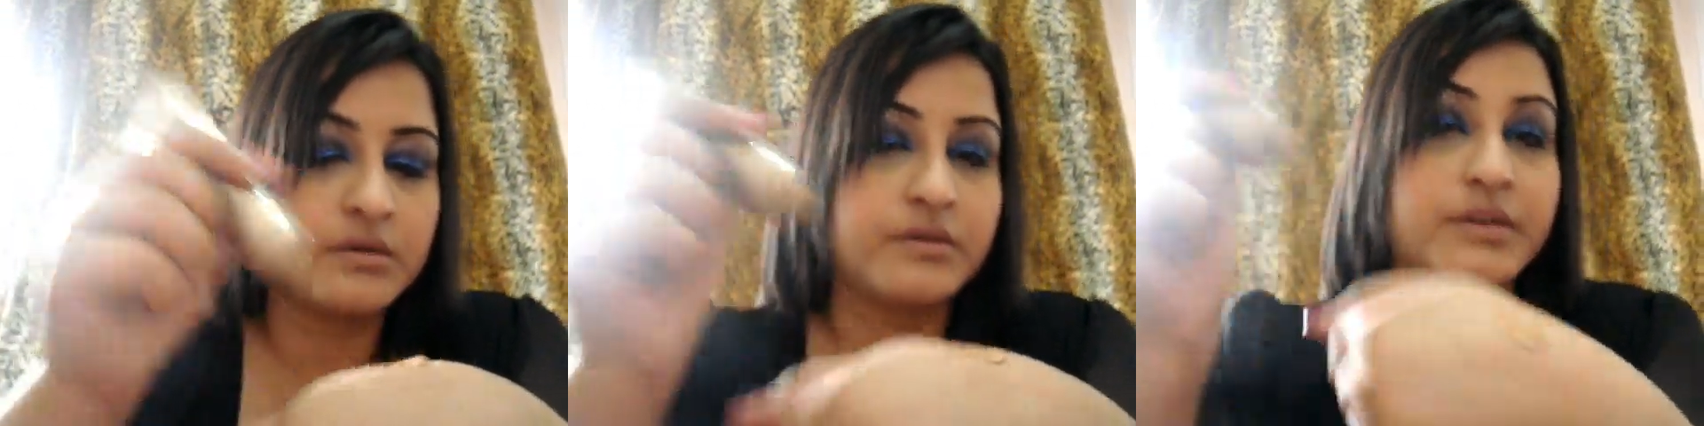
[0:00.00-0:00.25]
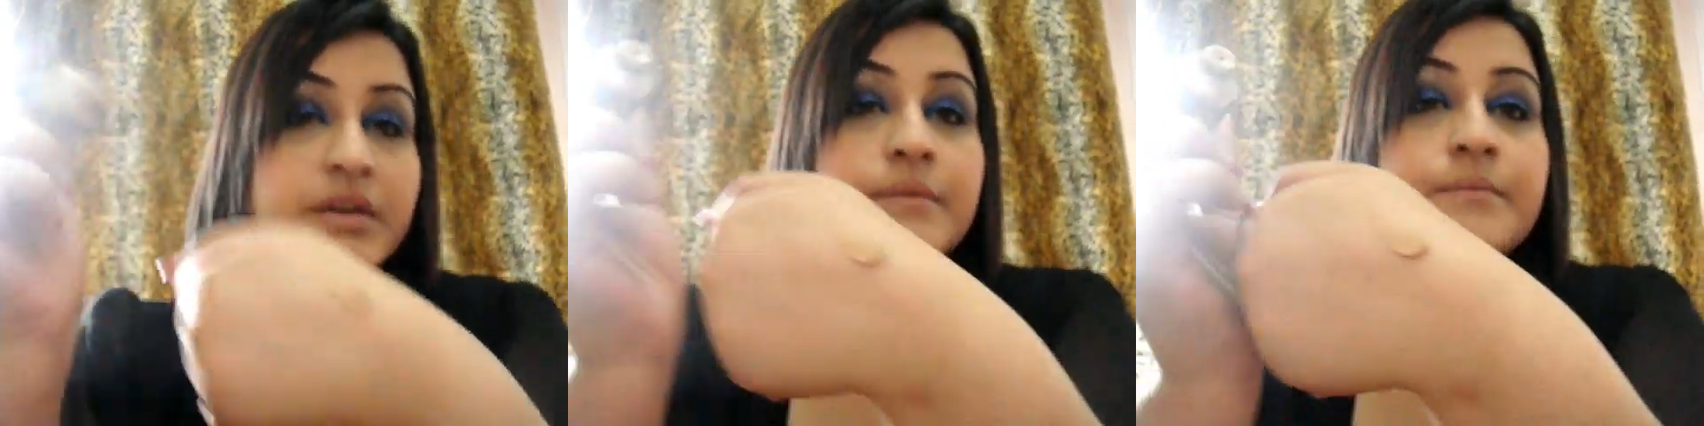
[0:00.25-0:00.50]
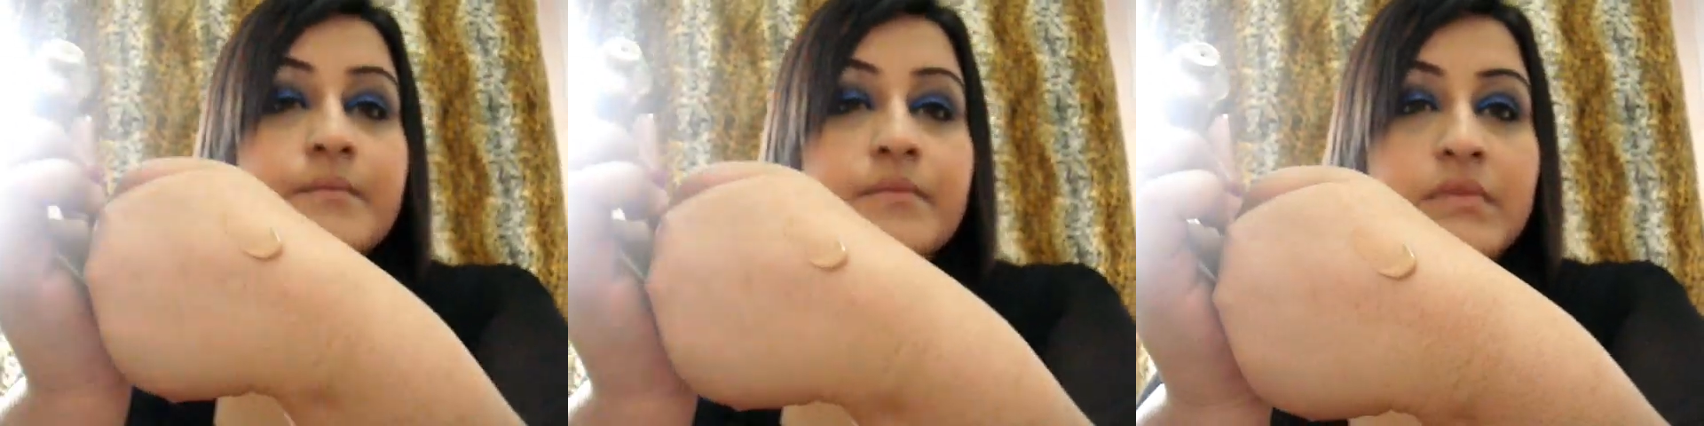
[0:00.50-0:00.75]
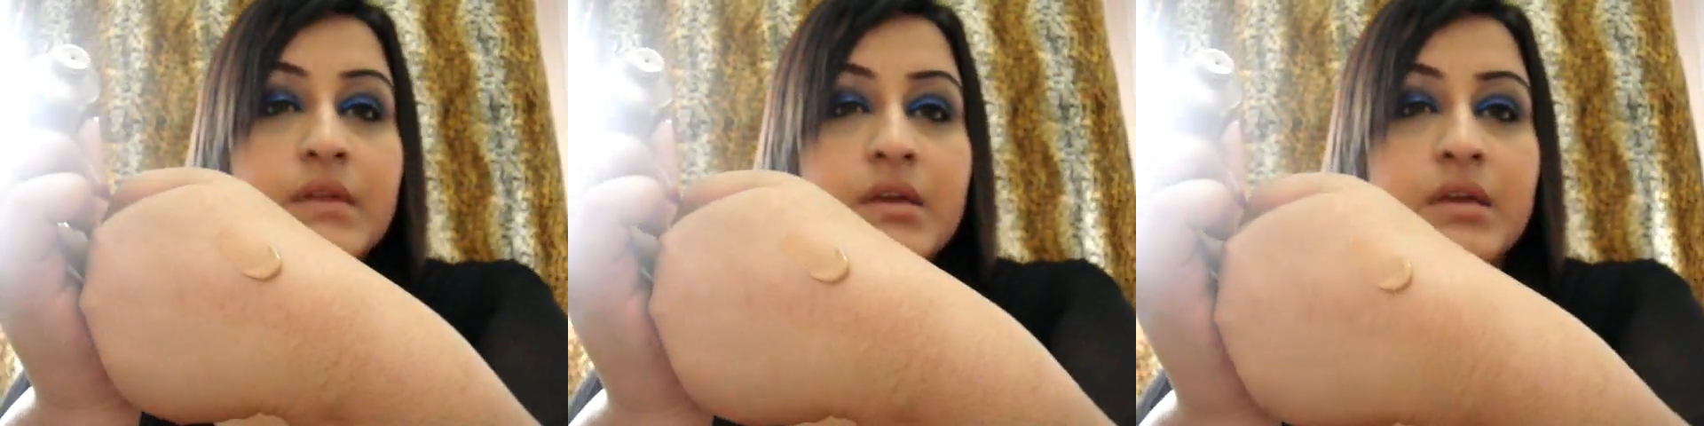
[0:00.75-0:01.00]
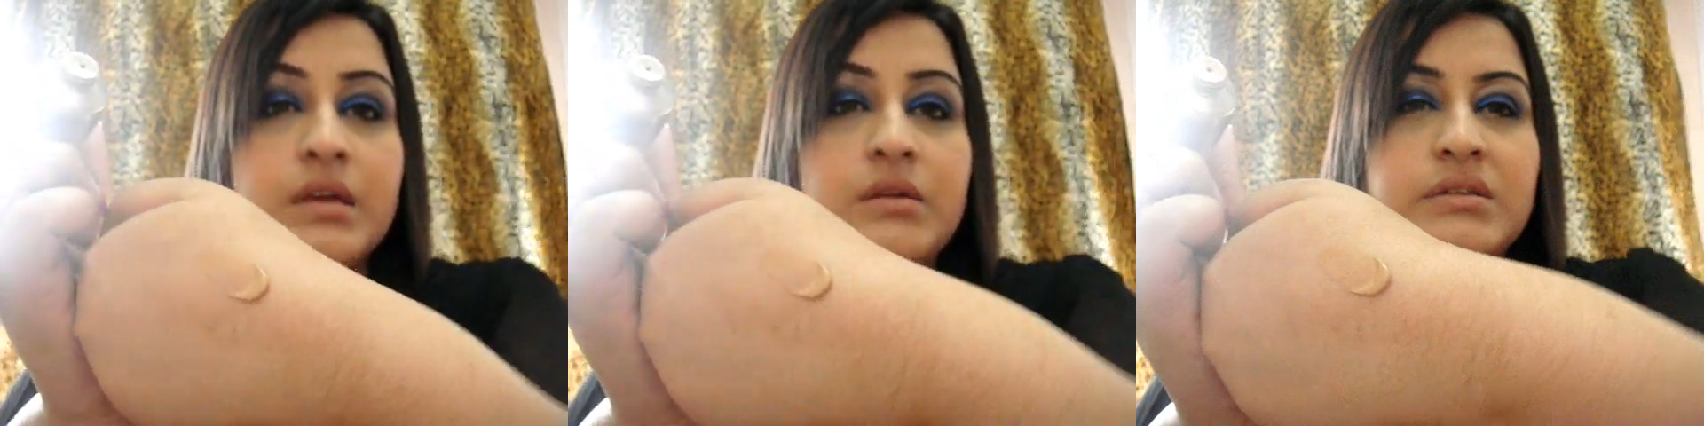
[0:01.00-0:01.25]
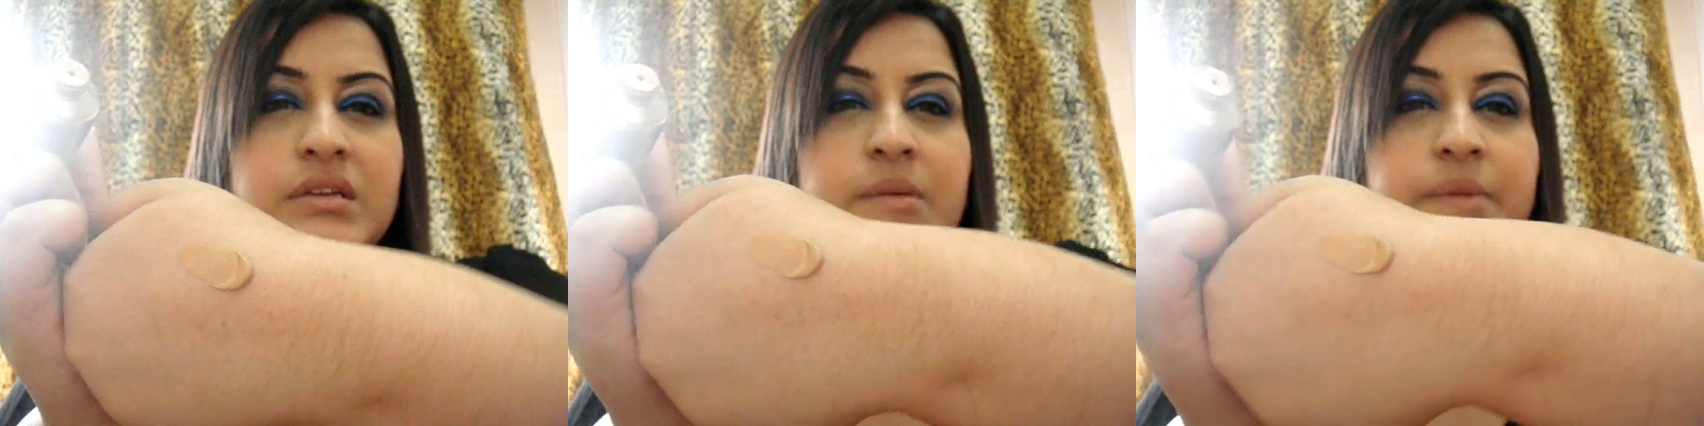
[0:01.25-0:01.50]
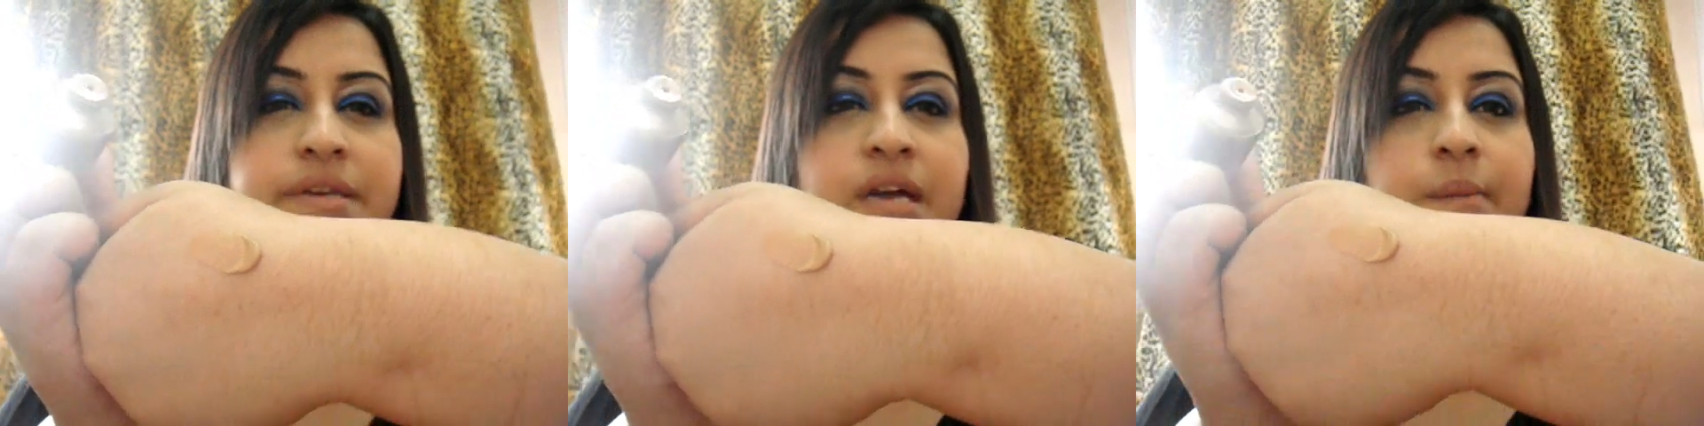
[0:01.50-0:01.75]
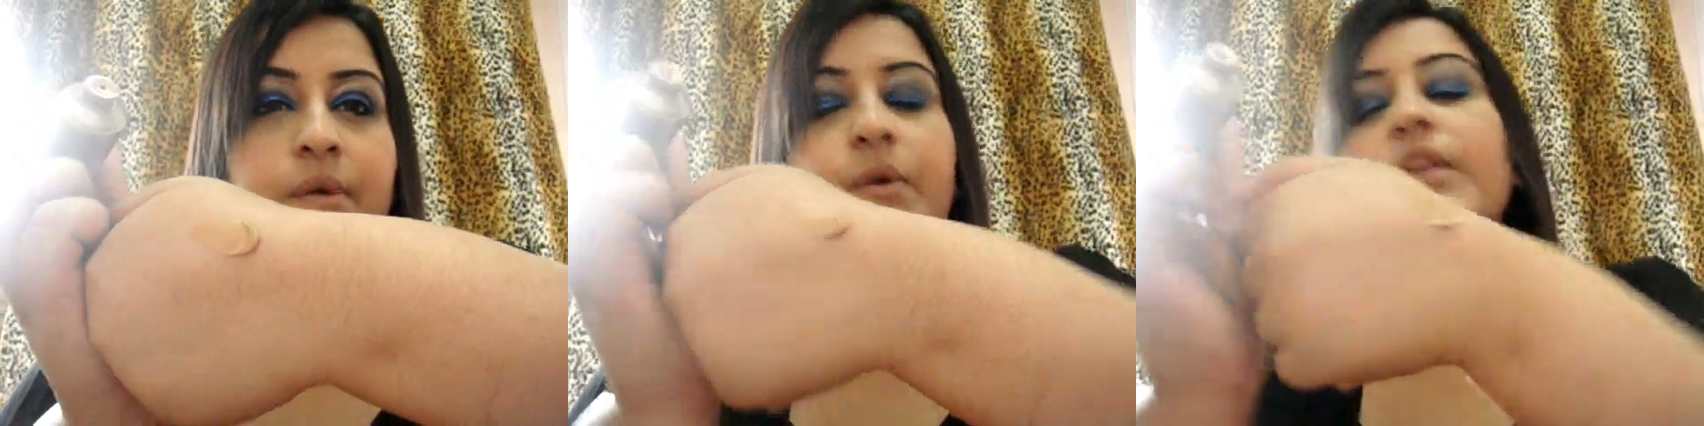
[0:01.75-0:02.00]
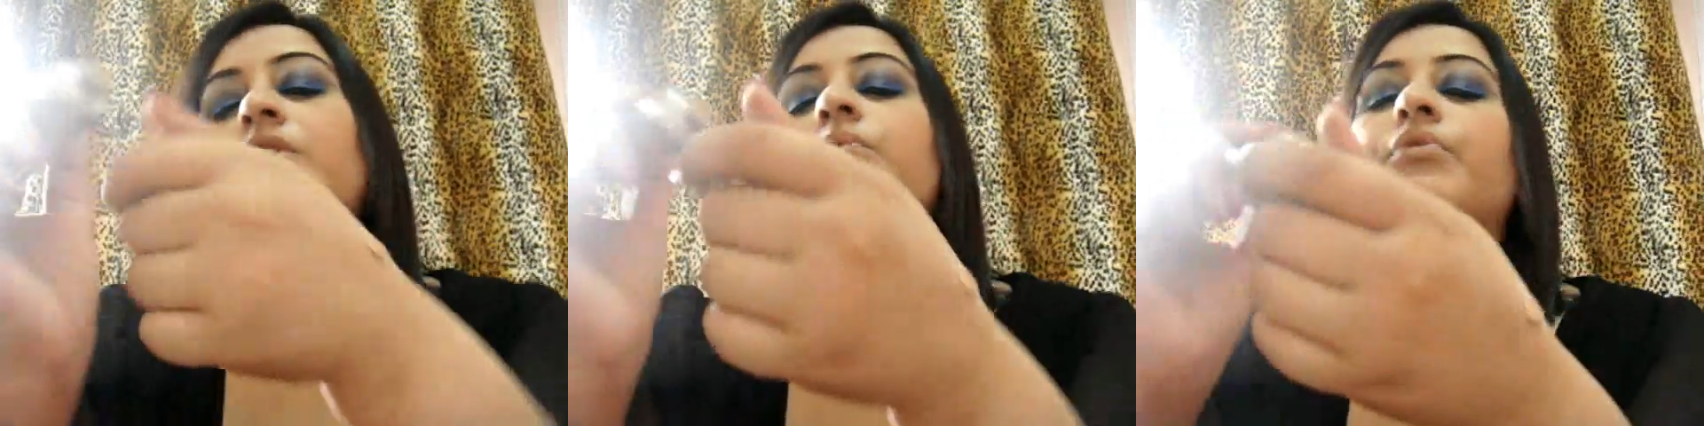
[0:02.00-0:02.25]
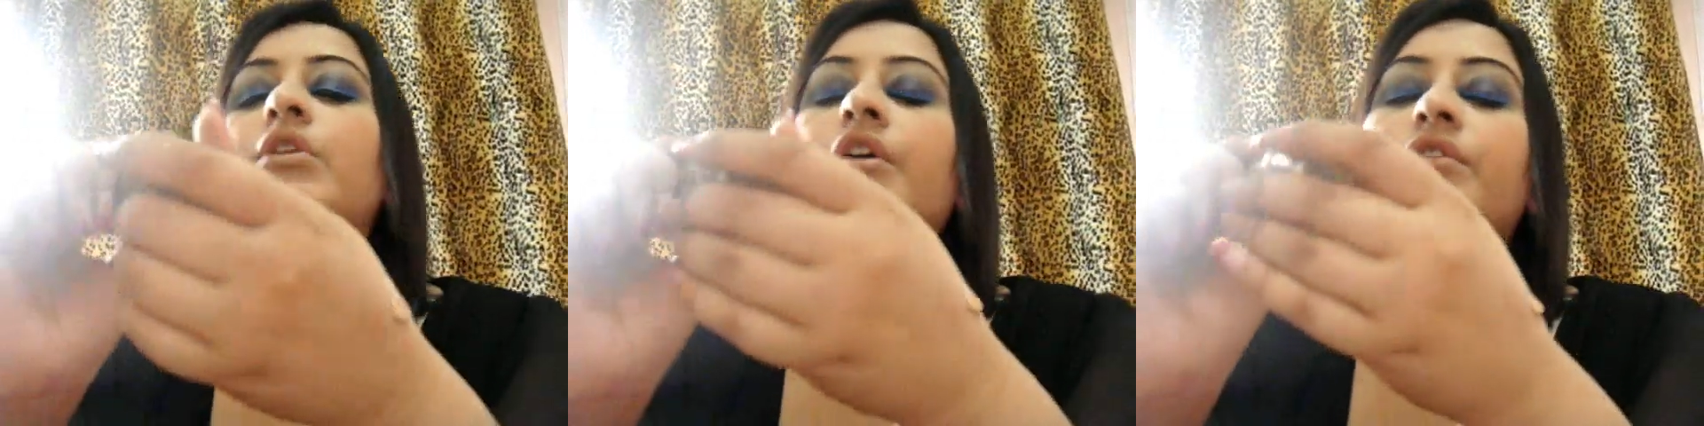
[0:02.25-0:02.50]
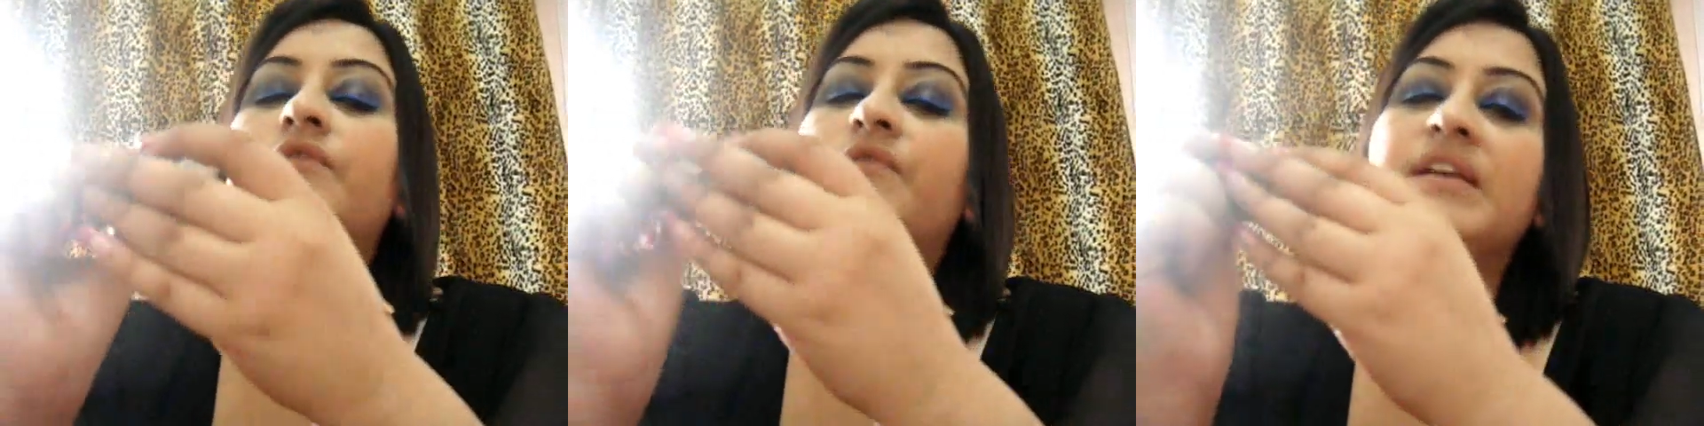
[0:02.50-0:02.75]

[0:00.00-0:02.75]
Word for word: right it looked a little bit dark but when you put it on your